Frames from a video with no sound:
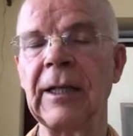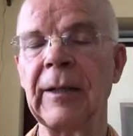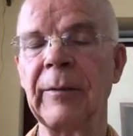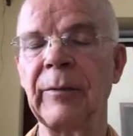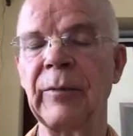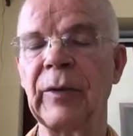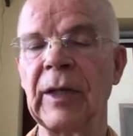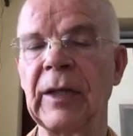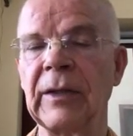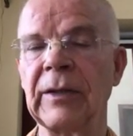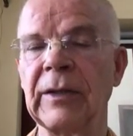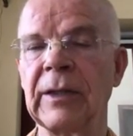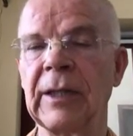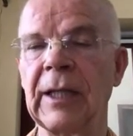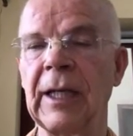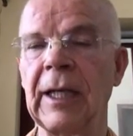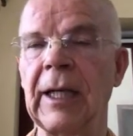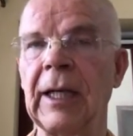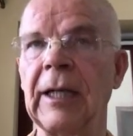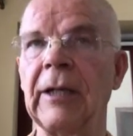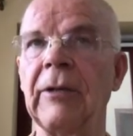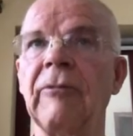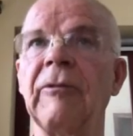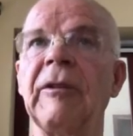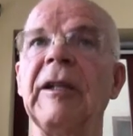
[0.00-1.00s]

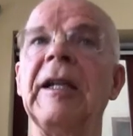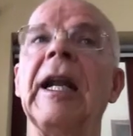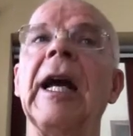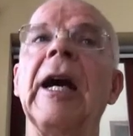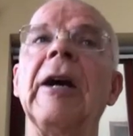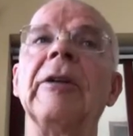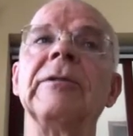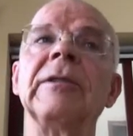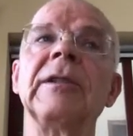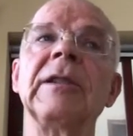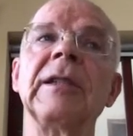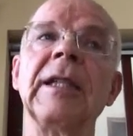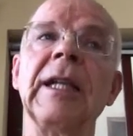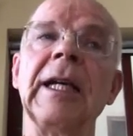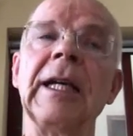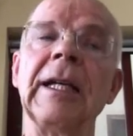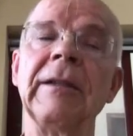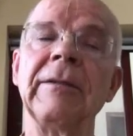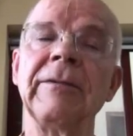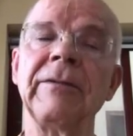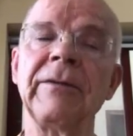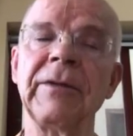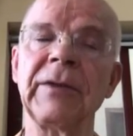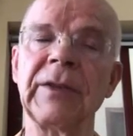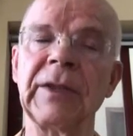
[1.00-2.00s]
vanaprastha, and
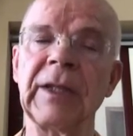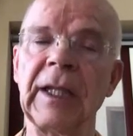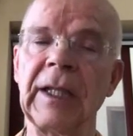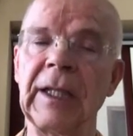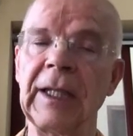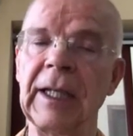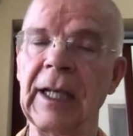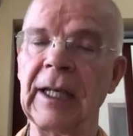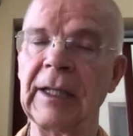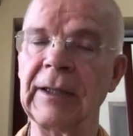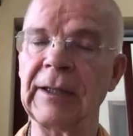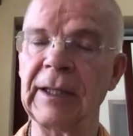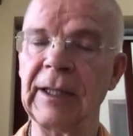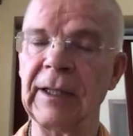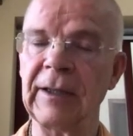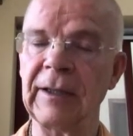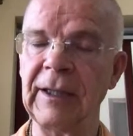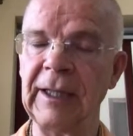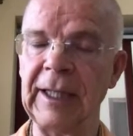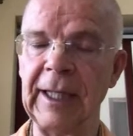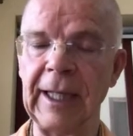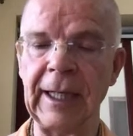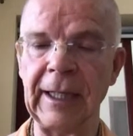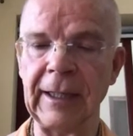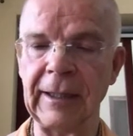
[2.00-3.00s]
renounced life,
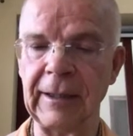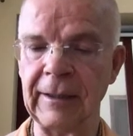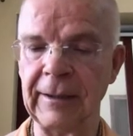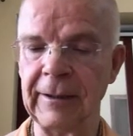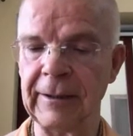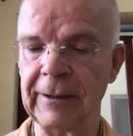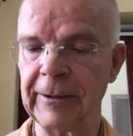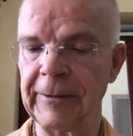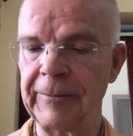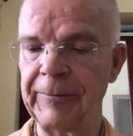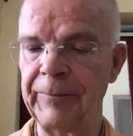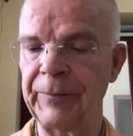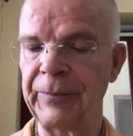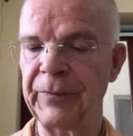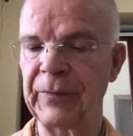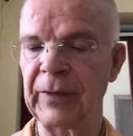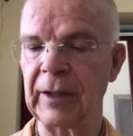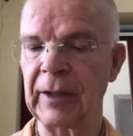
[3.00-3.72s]
sannyas, at the end.